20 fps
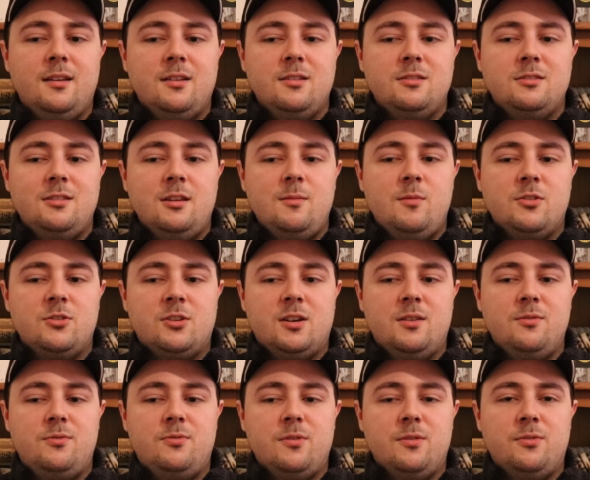so much
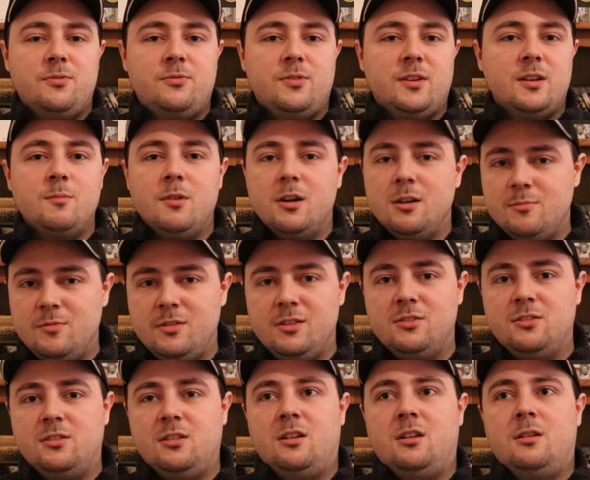kind of fun
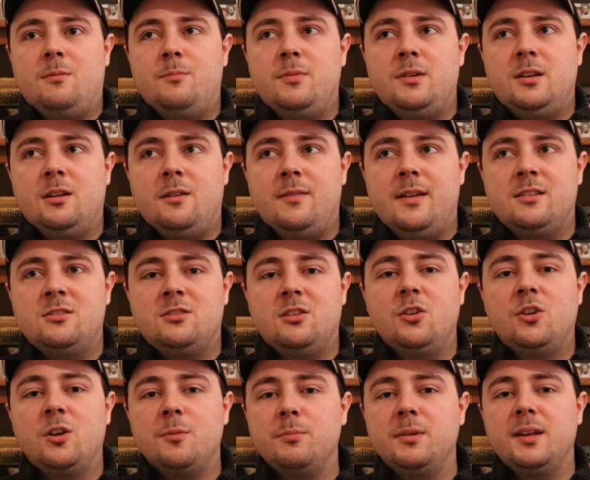moments, but you know, they're so
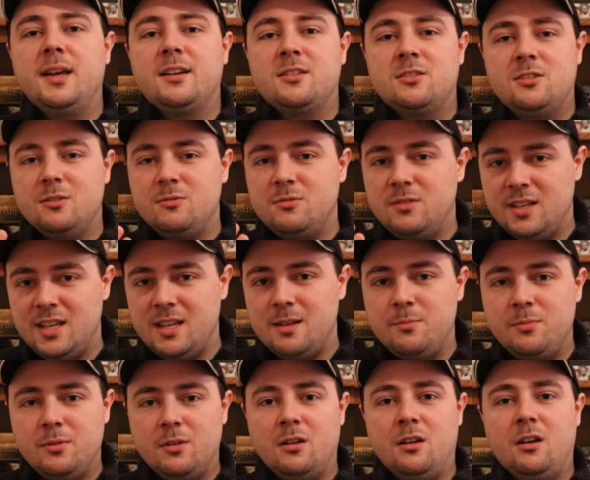complex, so
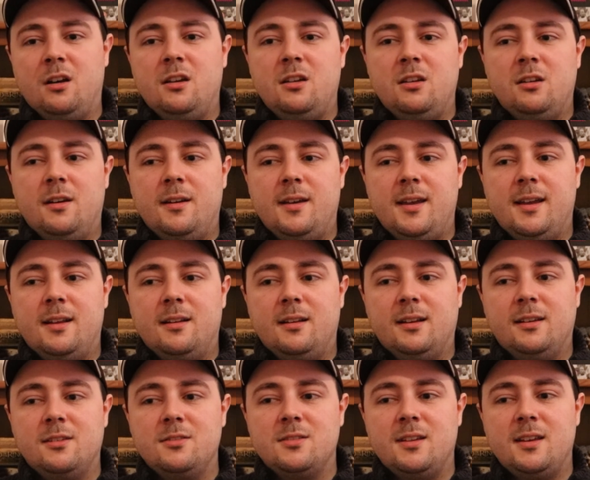deep, you know,
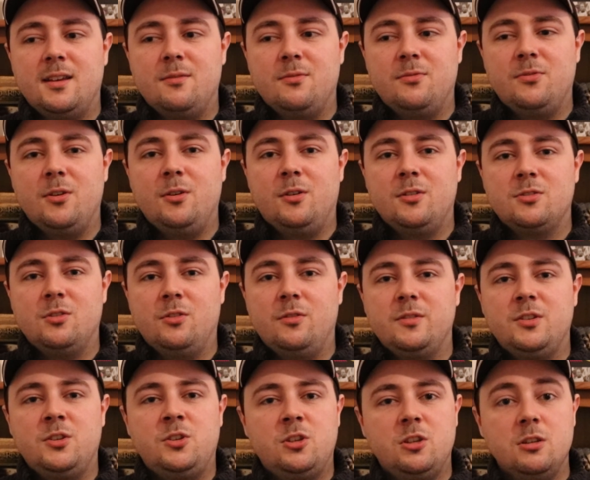because they focus on
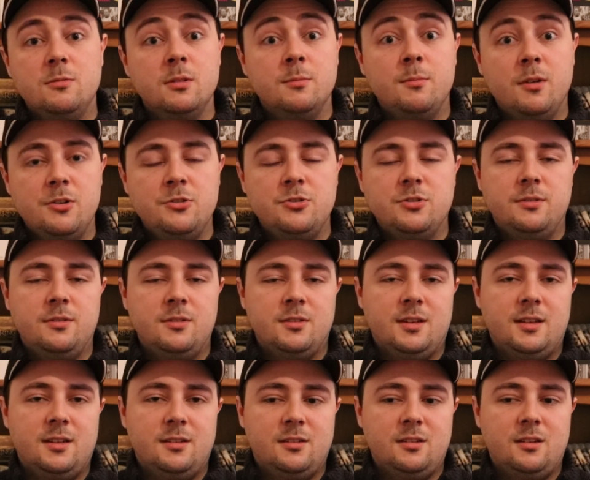human emotions
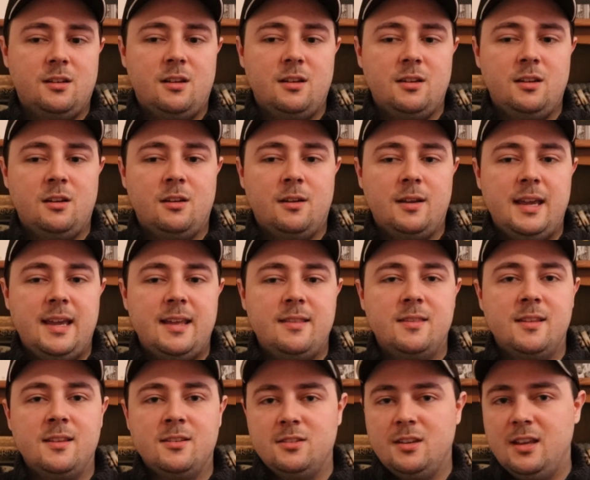and, you know,
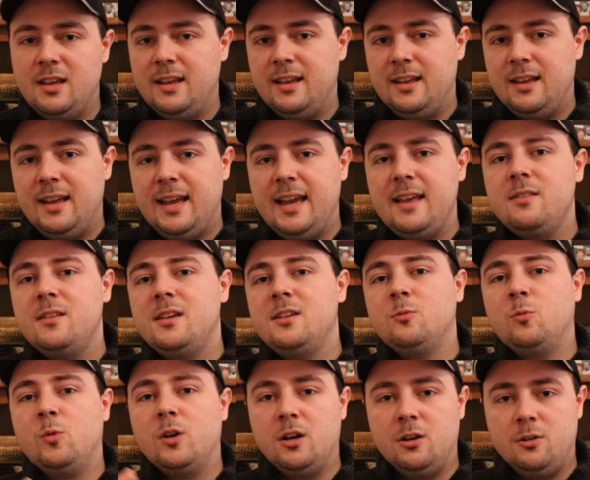in these
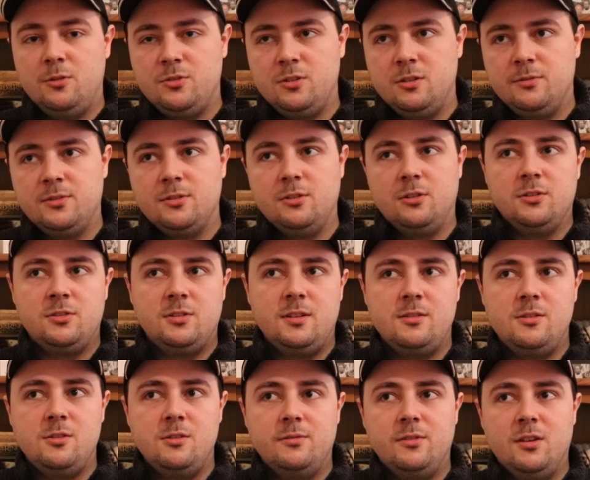worlds, of course,
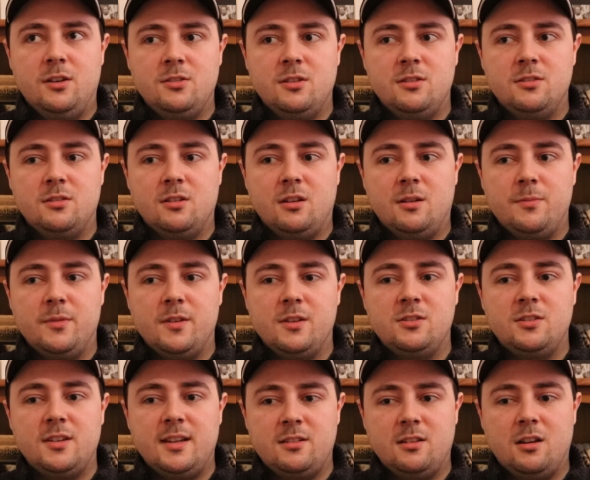these universes that's
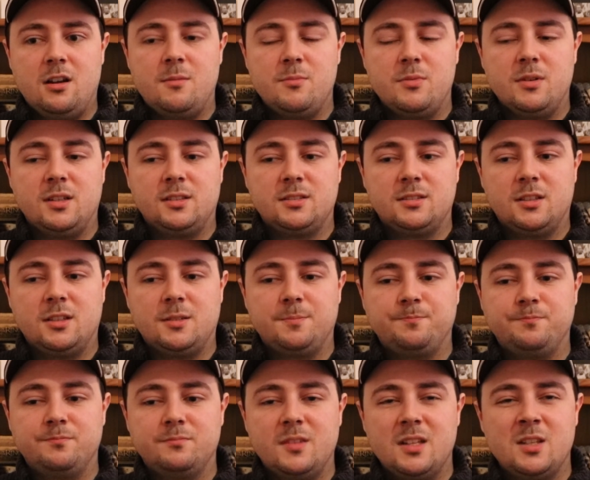set up and
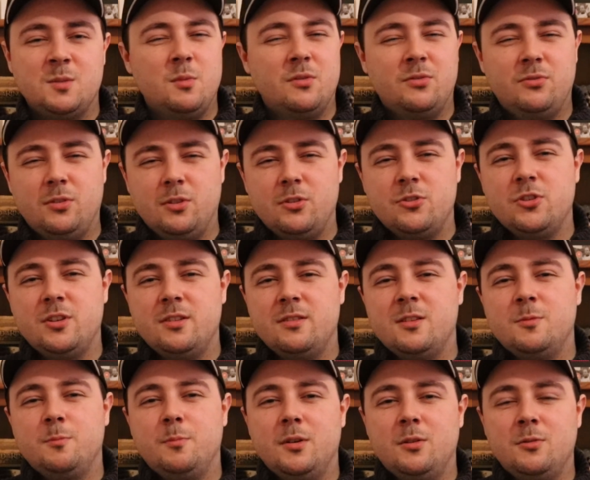this mythology
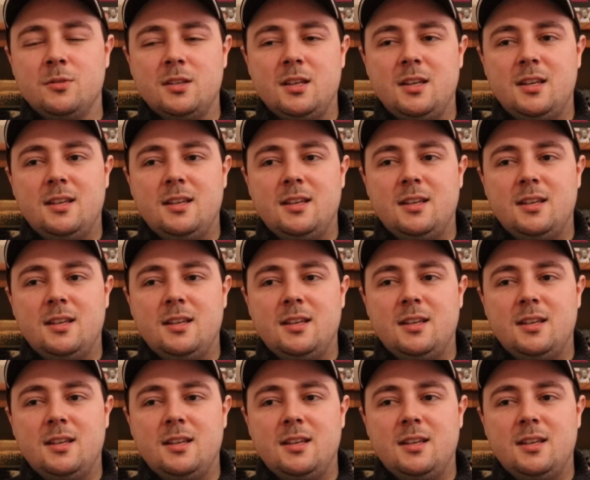that's built